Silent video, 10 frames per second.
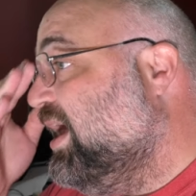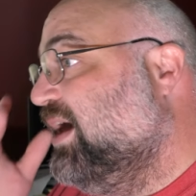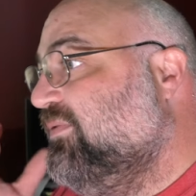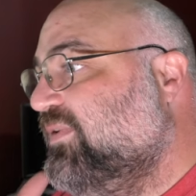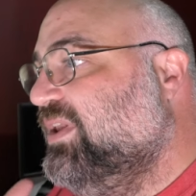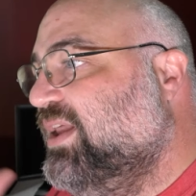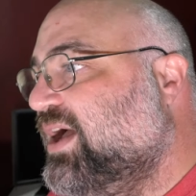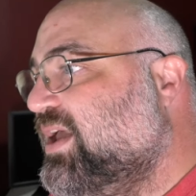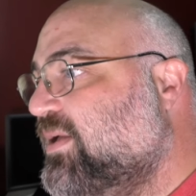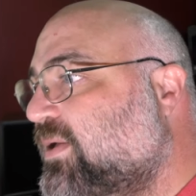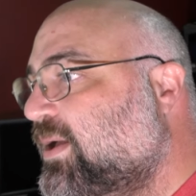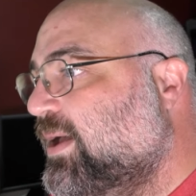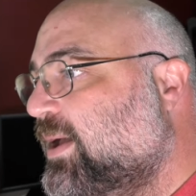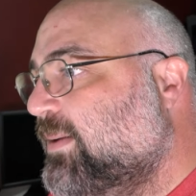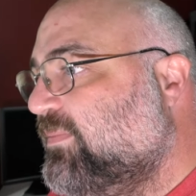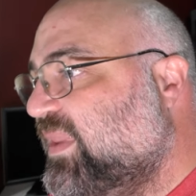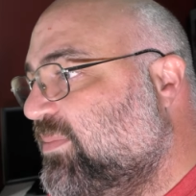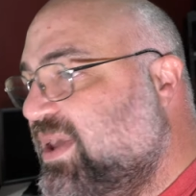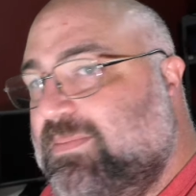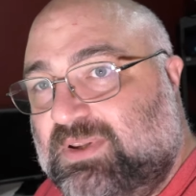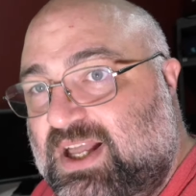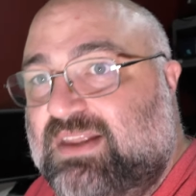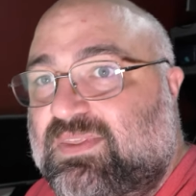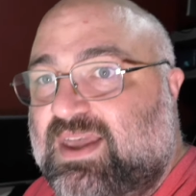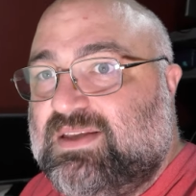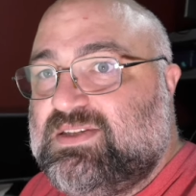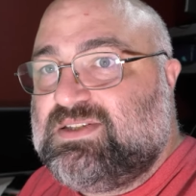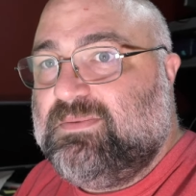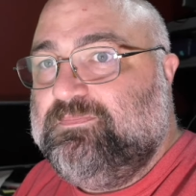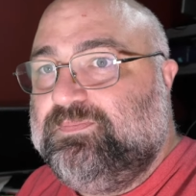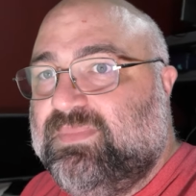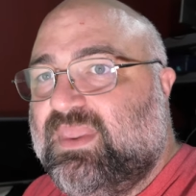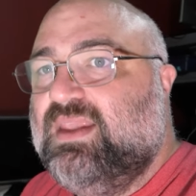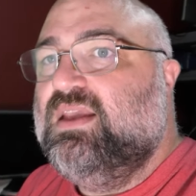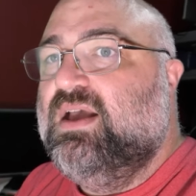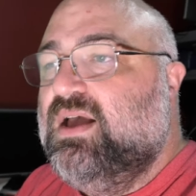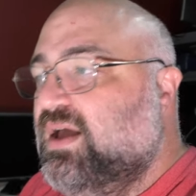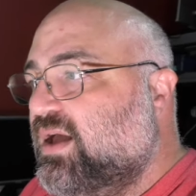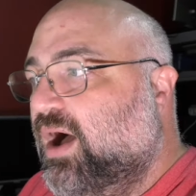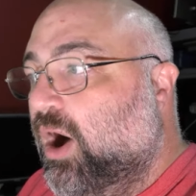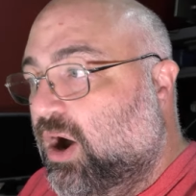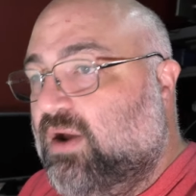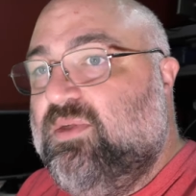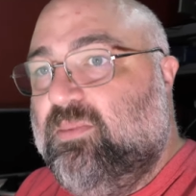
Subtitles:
I feel like people like this are